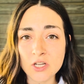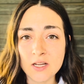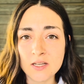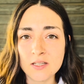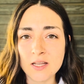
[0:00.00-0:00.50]

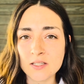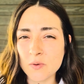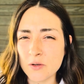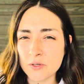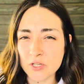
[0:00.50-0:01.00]
And that's
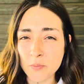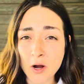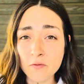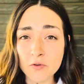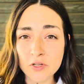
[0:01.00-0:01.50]
why it was so
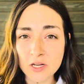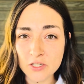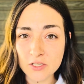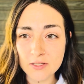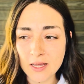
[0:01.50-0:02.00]
powerful. And I
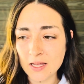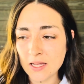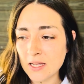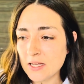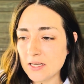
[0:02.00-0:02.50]
just like
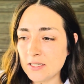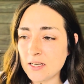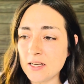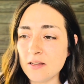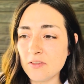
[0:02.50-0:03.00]

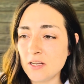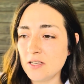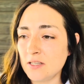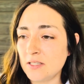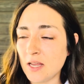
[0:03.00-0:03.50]
didn't
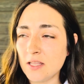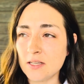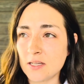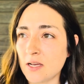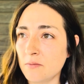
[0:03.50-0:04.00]
even take the
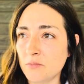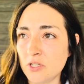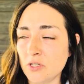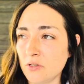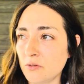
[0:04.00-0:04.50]
time
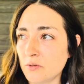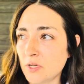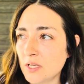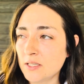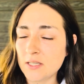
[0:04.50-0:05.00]
to
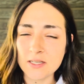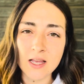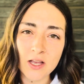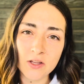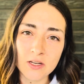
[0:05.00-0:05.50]
sit
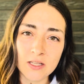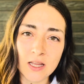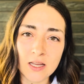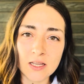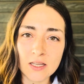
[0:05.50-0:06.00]
down and
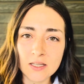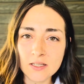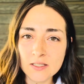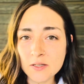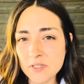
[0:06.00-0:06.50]
like
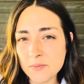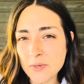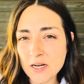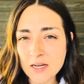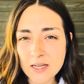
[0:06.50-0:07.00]
sit with
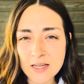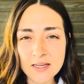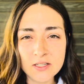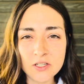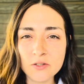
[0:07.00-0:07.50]
spirit
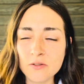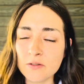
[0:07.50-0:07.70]
and do the